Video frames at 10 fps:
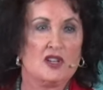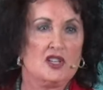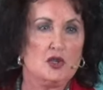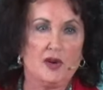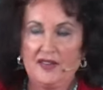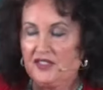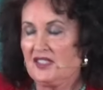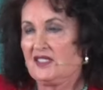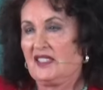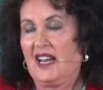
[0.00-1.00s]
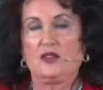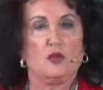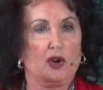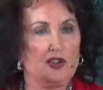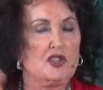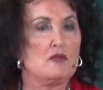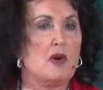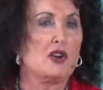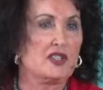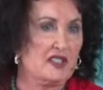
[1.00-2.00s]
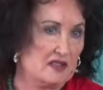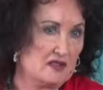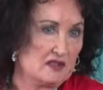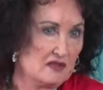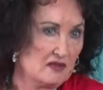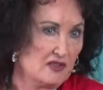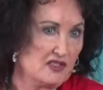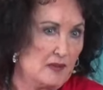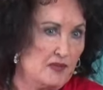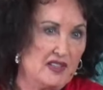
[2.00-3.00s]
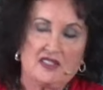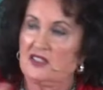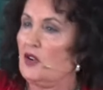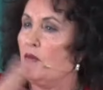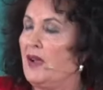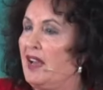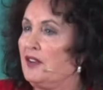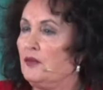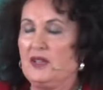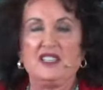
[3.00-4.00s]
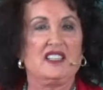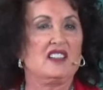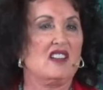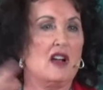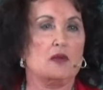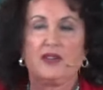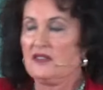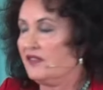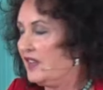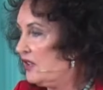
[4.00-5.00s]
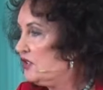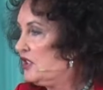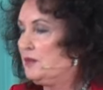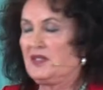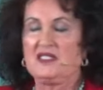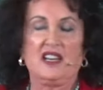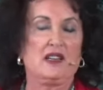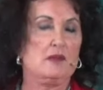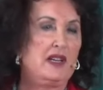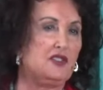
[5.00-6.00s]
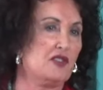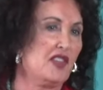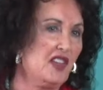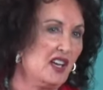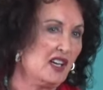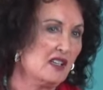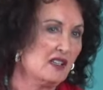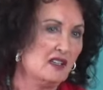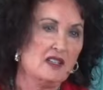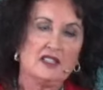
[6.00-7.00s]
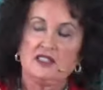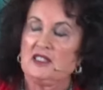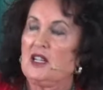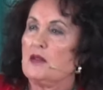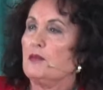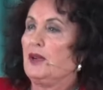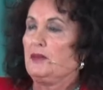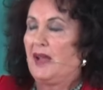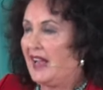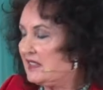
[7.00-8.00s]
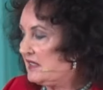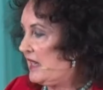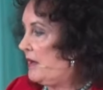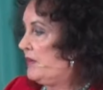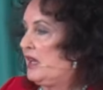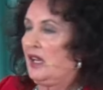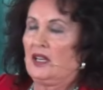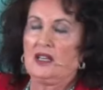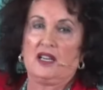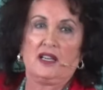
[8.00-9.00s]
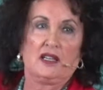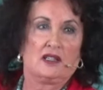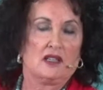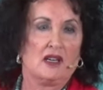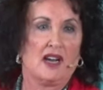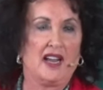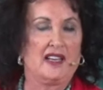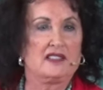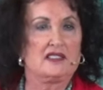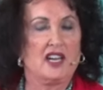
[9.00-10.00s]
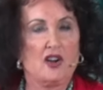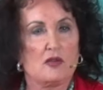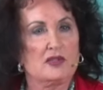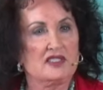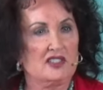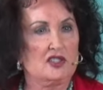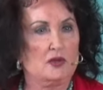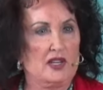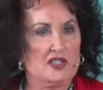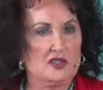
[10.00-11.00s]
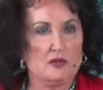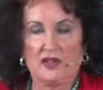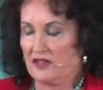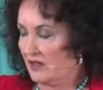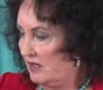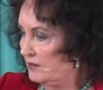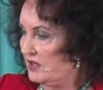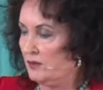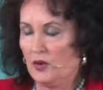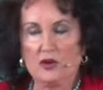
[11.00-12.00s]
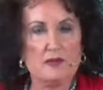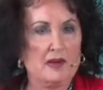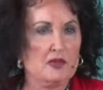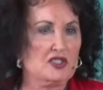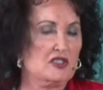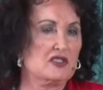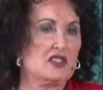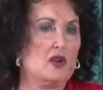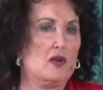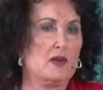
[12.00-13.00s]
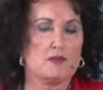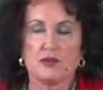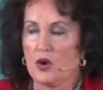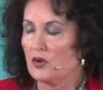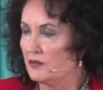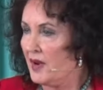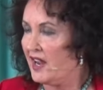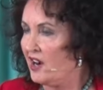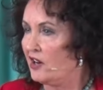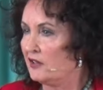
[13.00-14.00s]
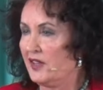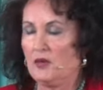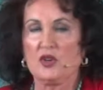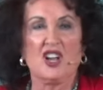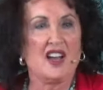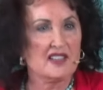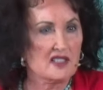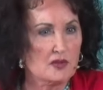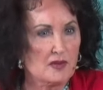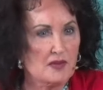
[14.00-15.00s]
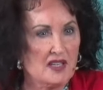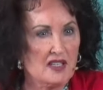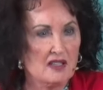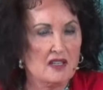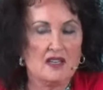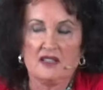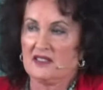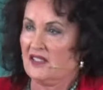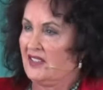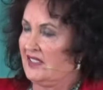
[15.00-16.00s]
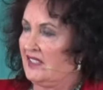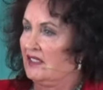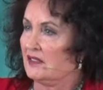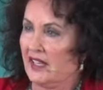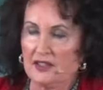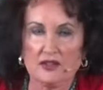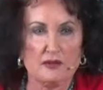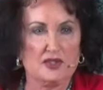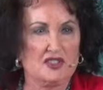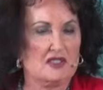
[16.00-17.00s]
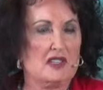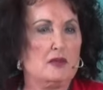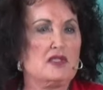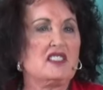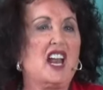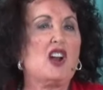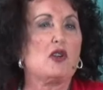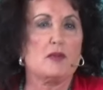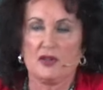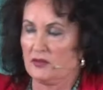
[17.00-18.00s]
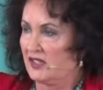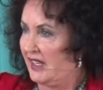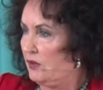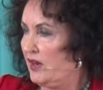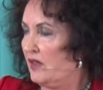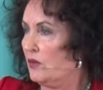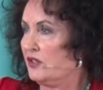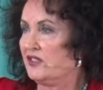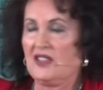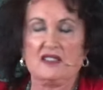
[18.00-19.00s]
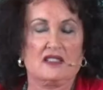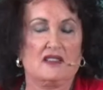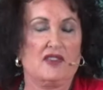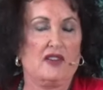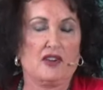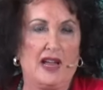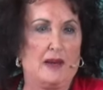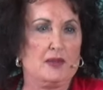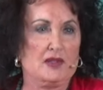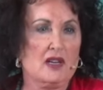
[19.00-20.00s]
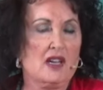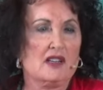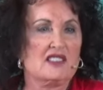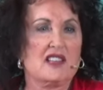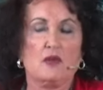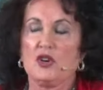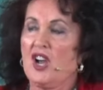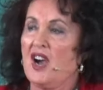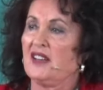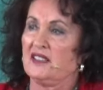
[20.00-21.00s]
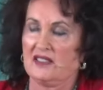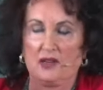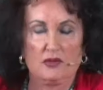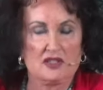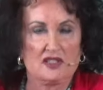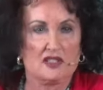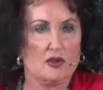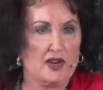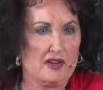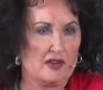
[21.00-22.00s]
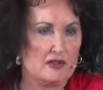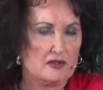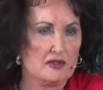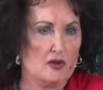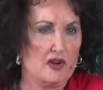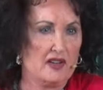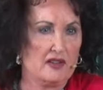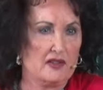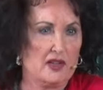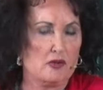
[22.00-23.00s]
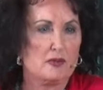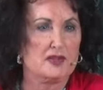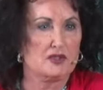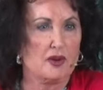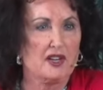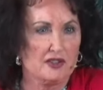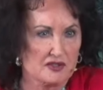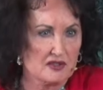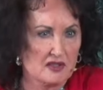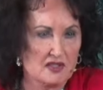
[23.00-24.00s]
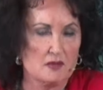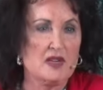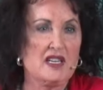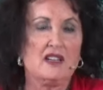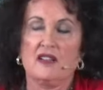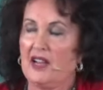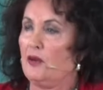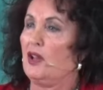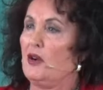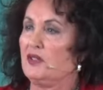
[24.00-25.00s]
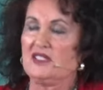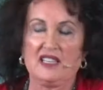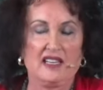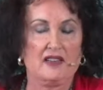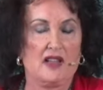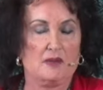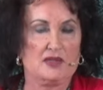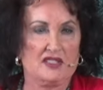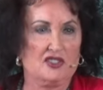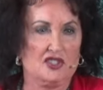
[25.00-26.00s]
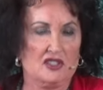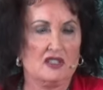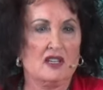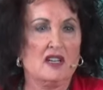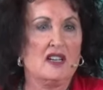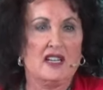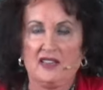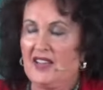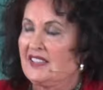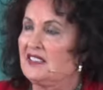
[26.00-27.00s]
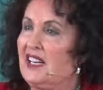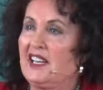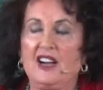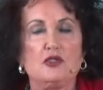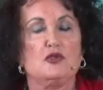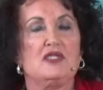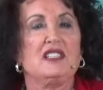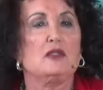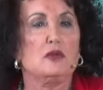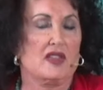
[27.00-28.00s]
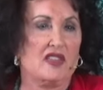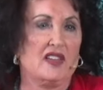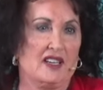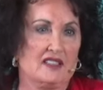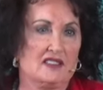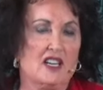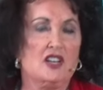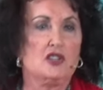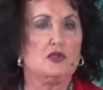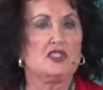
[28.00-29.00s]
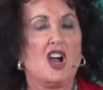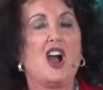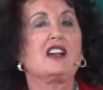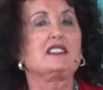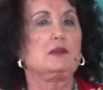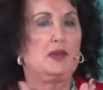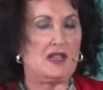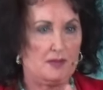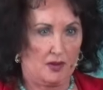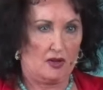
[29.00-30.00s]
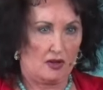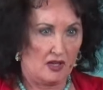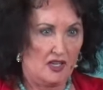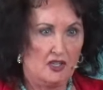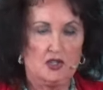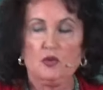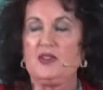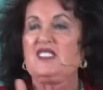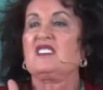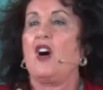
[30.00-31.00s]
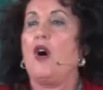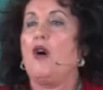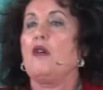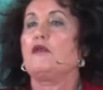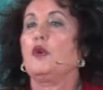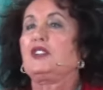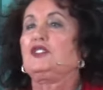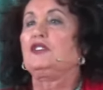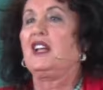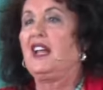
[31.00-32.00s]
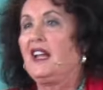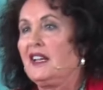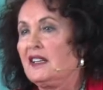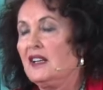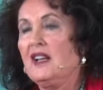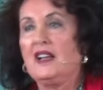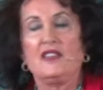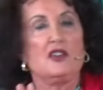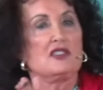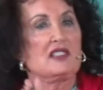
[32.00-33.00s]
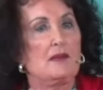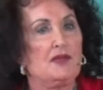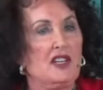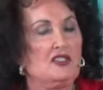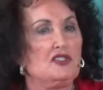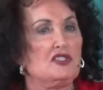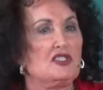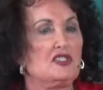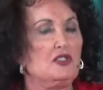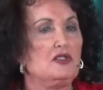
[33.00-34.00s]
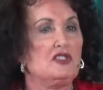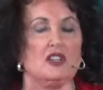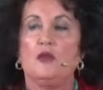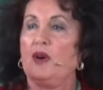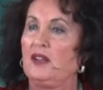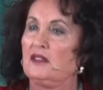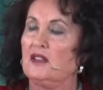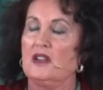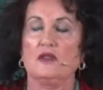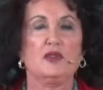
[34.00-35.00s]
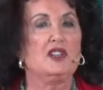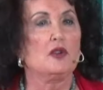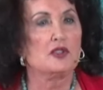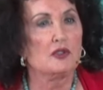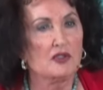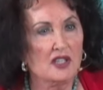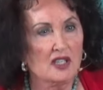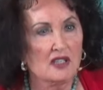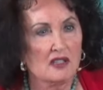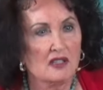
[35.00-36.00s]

You have to decide where your mark is. There's some things that don't matter. We can get along, we can fellowship, it's not a major thing. But backstabbing, and I had a terrible situation with um, some board members years ago that broke my heart. They weren't honest with me, so they sent a letter. It was just, it was terrible. It was like one of the worst things that have ever happened because they weren't honest. They were disloyal, loyal, and they were betrayers. To me, I will always stand in that position. And that's not how you deal with things. You talk to people, you resolve what you can. And there's some things you just choose, you know what? We don't agree